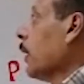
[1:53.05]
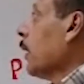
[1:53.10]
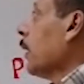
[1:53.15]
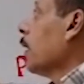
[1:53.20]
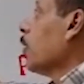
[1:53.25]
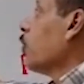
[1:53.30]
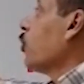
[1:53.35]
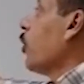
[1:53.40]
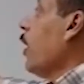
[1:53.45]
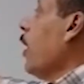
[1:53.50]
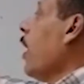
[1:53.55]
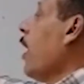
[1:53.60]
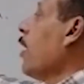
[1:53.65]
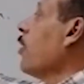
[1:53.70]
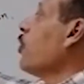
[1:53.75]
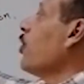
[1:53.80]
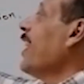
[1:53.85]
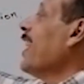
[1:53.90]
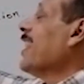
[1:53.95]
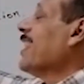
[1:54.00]

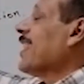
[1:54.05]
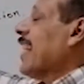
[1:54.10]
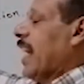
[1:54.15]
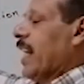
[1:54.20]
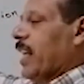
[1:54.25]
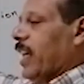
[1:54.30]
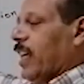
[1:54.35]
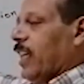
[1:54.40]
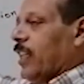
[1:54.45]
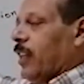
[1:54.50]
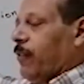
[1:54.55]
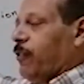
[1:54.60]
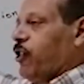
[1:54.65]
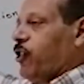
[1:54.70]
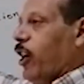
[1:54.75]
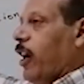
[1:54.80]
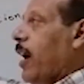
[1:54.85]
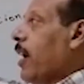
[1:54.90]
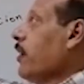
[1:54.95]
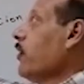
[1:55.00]
charge is a negative
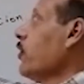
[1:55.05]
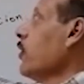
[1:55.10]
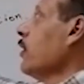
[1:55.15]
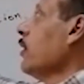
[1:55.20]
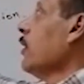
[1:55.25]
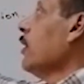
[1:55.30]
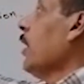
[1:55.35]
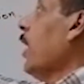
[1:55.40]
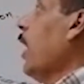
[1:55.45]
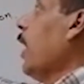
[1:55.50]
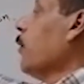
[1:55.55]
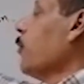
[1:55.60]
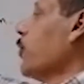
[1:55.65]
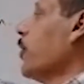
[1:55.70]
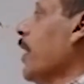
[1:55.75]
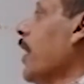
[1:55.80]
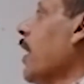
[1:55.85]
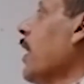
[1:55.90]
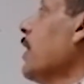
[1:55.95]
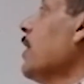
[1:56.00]
charge,
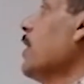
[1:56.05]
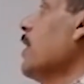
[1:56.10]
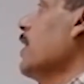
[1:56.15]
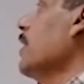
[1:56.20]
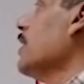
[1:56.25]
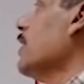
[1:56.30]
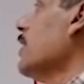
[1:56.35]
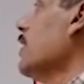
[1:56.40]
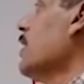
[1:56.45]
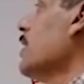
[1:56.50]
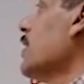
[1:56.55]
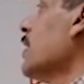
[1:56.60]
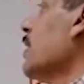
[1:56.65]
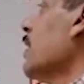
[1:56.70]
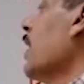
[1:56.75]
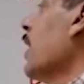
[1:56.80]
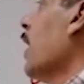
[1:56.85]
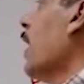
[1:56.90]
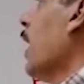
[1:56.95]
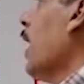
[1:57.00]
outside it is
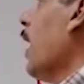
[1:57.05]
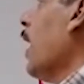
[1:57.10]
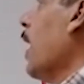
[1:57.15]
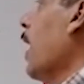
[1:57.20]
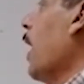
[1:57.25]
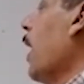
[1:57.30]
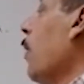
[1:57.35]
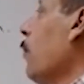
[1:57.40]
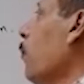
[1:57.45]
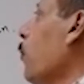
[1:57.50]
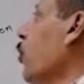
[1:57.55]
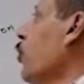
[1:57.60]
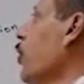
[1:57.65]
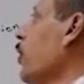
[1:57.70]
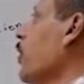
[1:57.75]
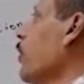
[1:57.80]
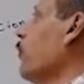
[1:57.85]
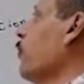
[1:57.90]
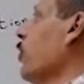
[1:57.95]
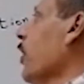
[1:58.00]
a
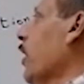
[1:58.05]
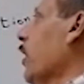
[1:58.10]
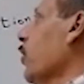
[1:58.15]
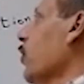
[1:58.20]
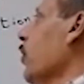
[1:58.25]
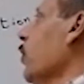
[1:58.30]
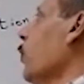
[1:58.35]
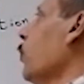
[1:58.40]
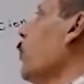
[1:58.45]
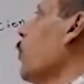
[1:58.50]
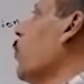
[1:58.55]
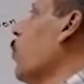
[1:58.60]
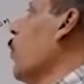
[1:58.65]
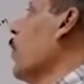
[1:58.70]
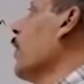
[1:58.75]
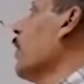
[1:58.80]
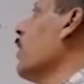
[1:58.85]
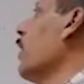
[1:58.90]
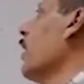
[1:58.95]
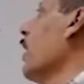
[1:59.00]
positive charge. We call
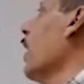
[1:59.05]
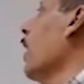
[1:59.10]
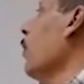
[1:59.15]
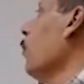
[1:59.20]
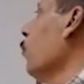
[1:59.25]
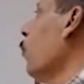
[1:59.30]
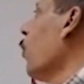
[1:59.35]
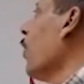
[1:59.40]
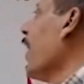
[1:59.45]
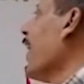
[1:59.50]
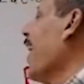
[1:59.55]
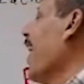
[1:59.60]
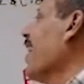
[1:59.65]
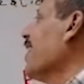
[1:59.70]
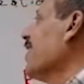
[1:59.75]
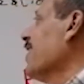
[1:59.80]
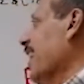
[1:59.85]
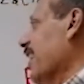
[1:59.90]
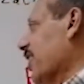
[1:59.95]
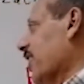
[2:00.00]
it the
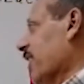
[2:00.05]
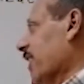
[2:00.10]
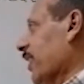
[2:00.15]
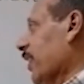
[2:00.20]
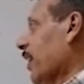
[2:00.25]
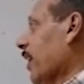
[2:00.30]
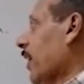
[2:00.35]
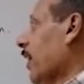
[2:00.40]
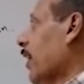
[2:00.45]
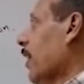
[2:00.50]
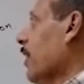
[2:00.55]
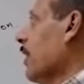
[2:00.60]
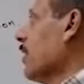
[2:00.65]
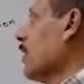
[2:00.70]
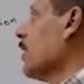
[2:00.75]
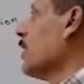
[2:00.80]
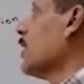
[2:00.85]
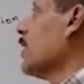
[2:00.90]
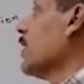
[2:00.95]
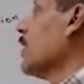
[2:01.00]
polarization,
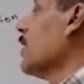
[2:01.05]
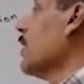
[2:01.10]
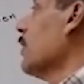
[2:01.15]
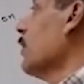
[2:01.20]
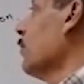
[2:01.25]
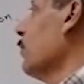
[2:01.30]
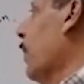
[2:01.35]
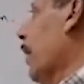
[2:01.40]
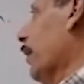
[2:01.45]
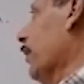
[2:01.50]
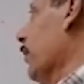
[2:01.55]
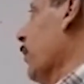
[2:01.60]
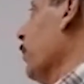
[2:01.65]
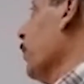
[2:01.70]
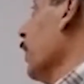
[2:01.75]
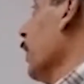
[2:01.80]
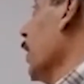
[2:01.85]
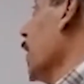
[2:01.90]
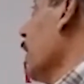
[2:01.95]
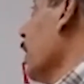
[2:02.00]
this one.
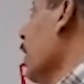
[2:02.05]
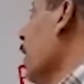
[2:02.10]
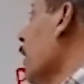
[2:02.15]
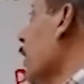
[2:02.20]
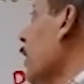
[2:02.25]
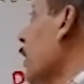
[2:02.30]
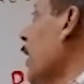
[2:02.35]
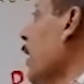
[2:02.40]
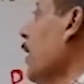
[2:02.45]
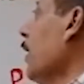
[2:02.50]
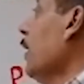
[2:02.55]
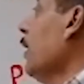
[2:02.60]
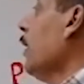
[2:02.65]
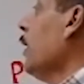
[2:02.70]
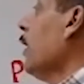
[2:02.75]
Then